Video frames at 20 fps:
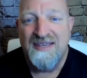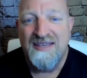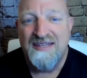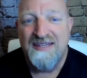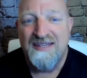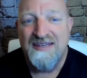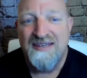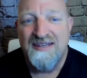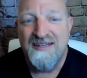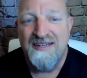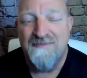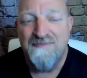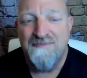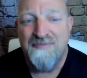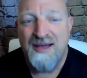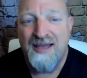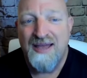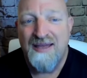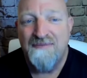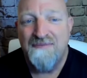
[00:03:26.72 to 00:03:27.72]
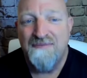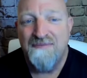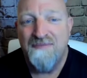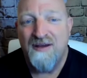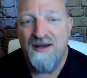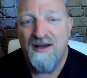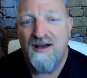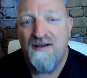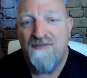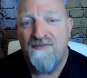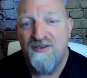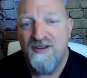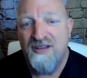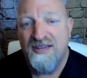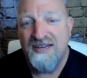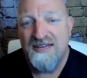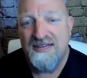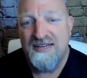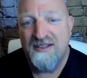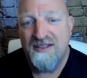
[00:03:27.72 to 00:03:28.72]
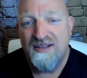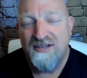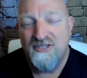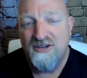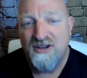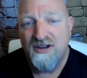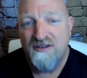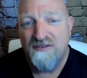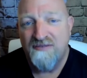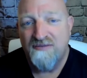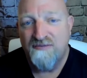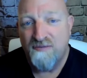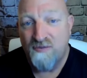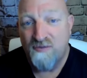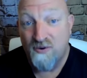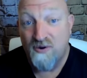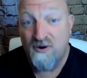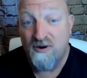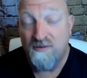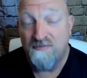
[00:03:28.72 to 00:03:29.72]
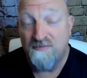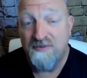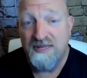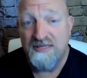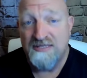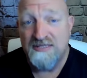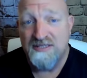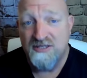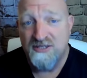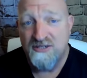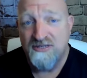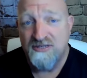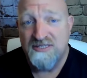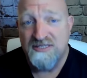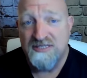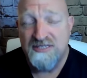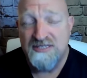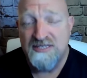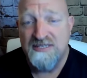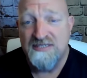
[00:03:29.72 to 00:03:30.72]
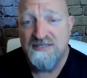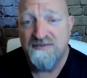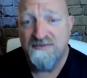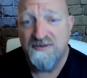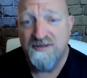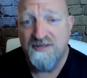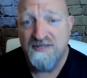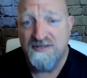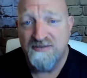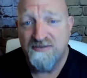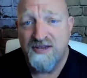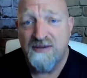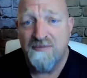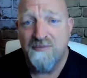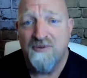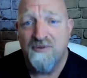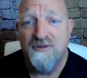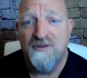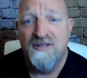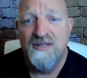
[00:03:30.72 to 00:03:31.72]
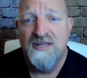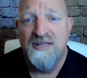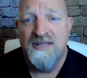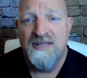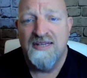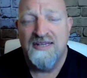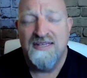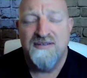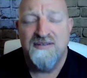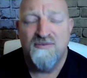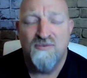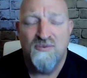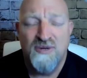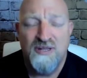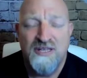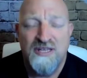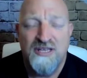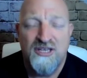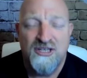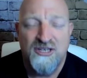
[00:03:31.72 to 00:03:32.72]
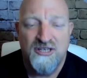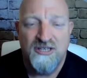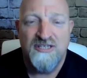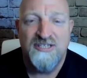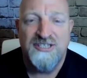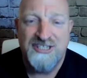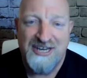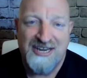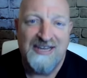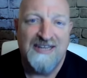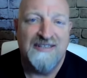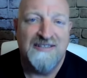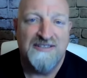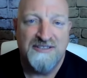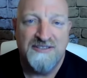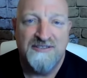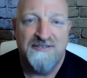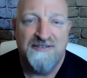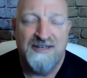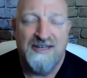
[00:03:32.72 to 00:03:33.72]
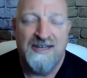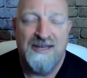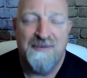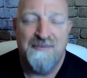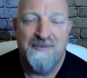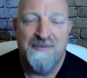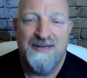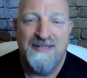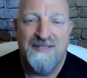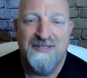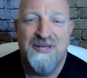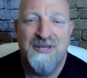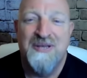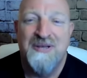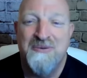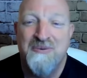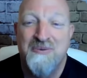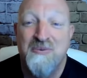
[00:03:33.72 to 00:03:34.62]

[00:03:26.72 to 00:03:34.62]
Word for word: it by offering it in electronic form as the new SAT is, is available is a really good change. Um, and it's